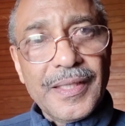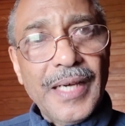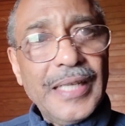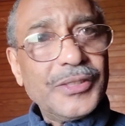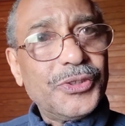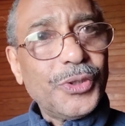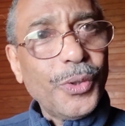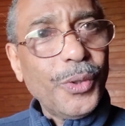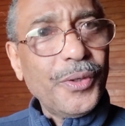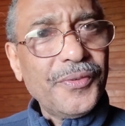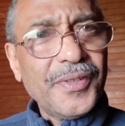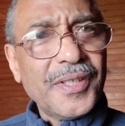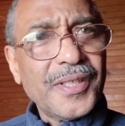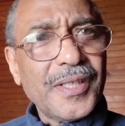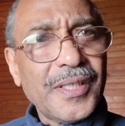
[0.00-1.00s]
I
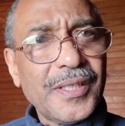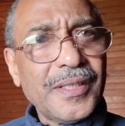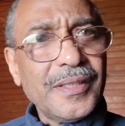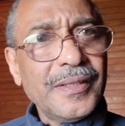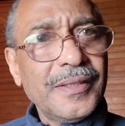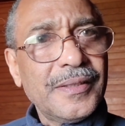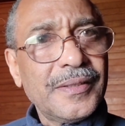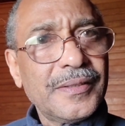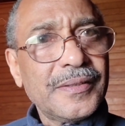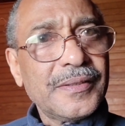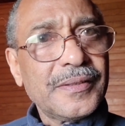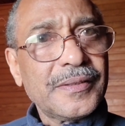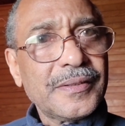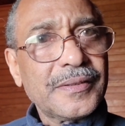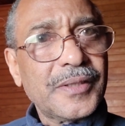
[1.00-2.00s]
joined
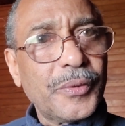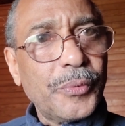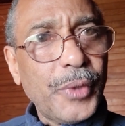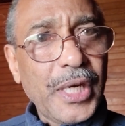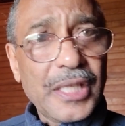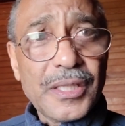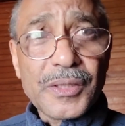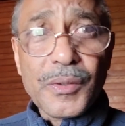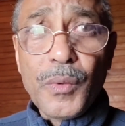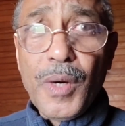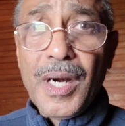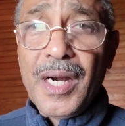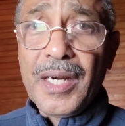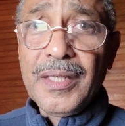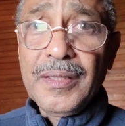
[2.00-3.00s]
the regular
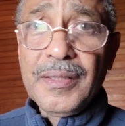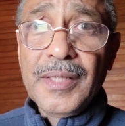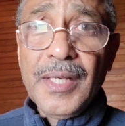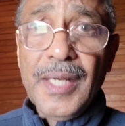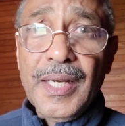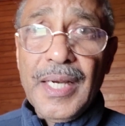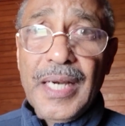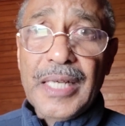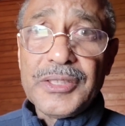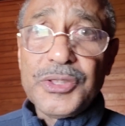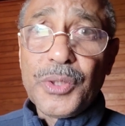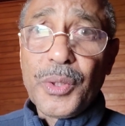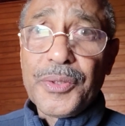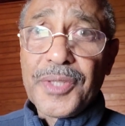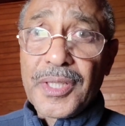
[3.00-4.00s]
choir. I
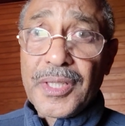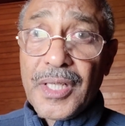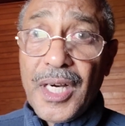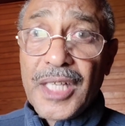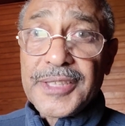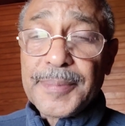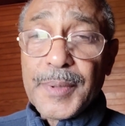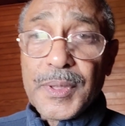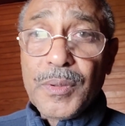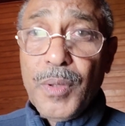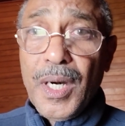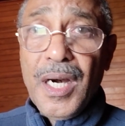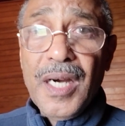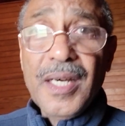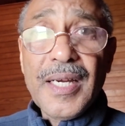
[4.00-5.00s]
joined the gospel
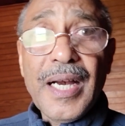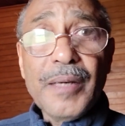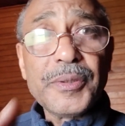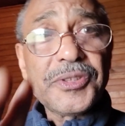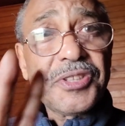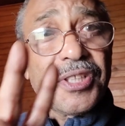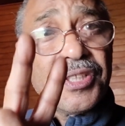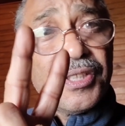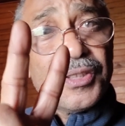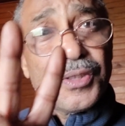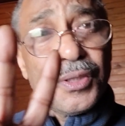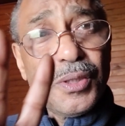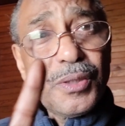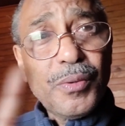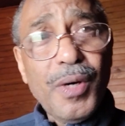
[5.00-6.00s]
choir. I was singing in
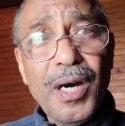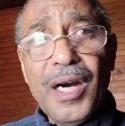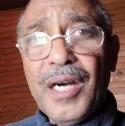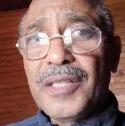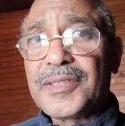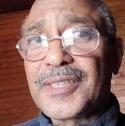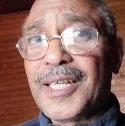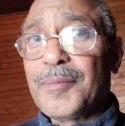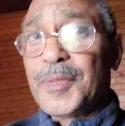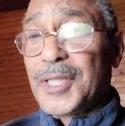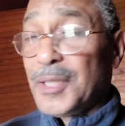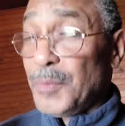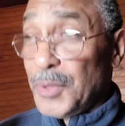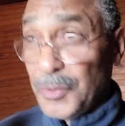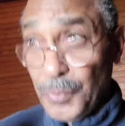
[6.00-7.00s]
two choirs. I mean,
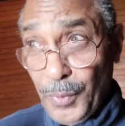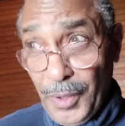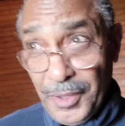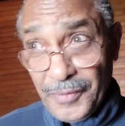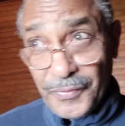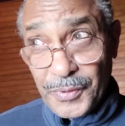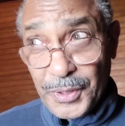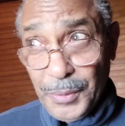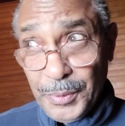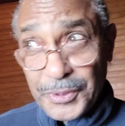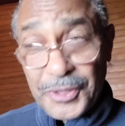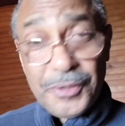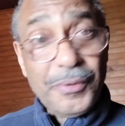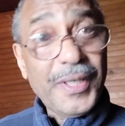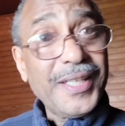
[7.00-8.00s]
it was wonderful. It was
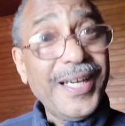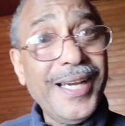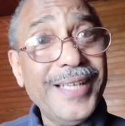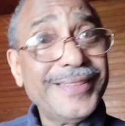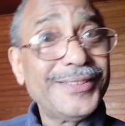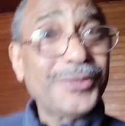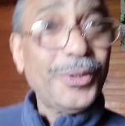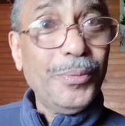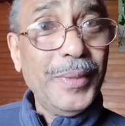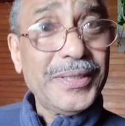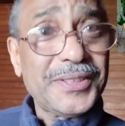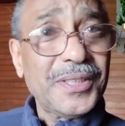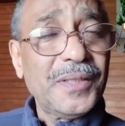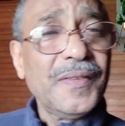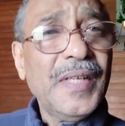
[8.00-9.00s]
great. I enjoyed
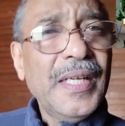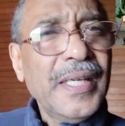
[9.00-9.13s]
myself.